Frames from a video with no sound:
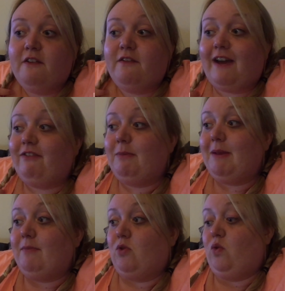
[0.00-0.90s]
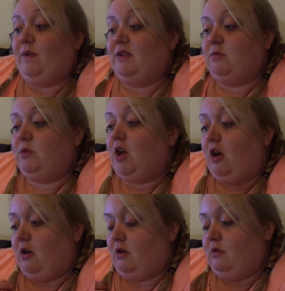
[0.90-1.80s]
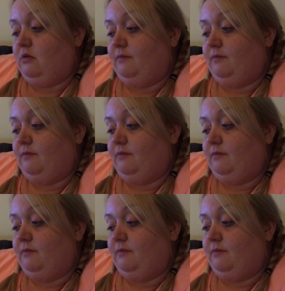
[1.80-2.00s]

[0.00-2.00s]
faff a bit more with some yarn.